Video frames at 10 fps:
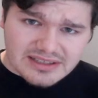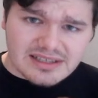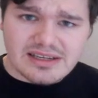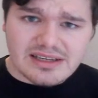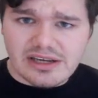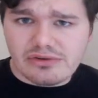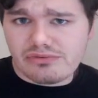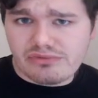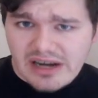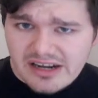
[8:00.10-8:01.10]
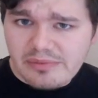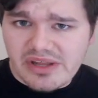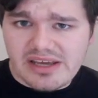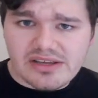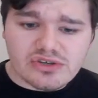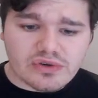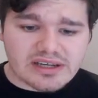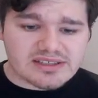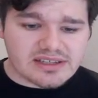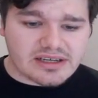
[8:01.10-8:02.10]
is an incredibly
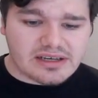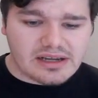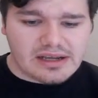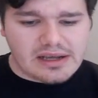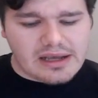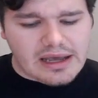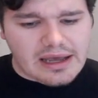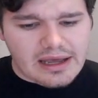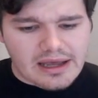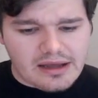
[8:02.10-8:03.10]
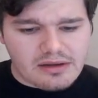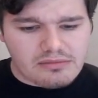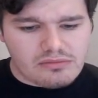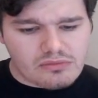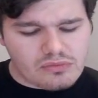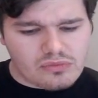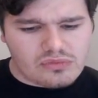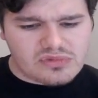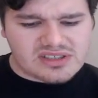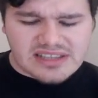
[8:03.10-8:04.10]
interesting
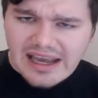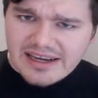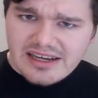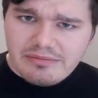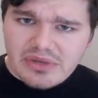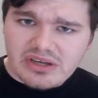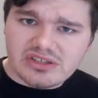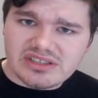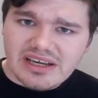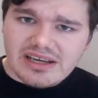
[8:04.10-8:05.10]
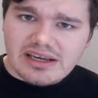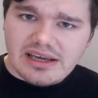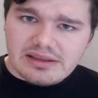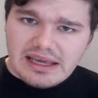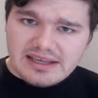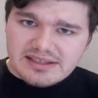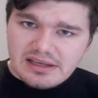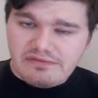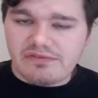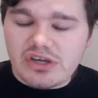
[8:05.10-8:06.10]
signing because it is
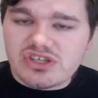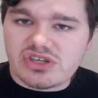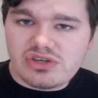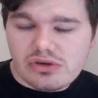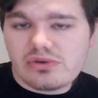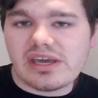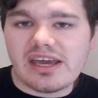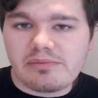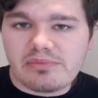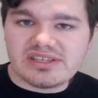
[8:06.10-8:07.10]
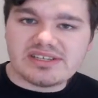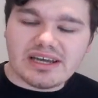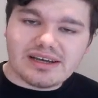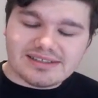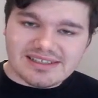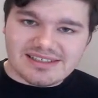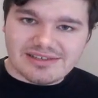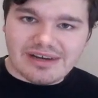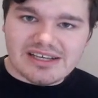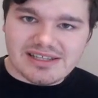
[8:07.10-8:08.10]
the first UK British artist
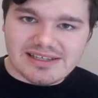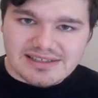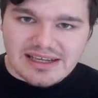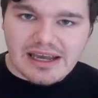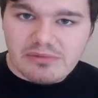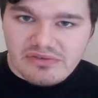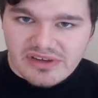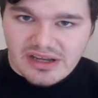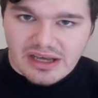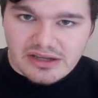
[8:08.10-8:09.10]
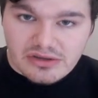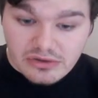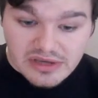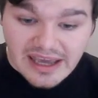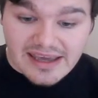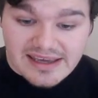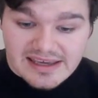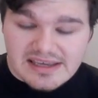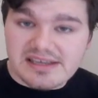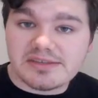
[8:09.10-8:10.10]
to actually sign with a
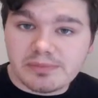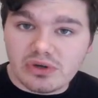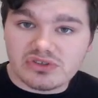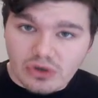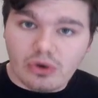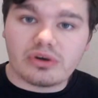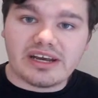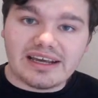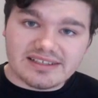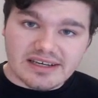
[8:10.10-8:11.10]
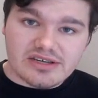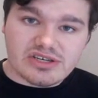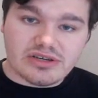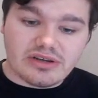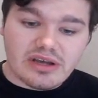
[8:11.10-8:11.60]
UK esports organisation.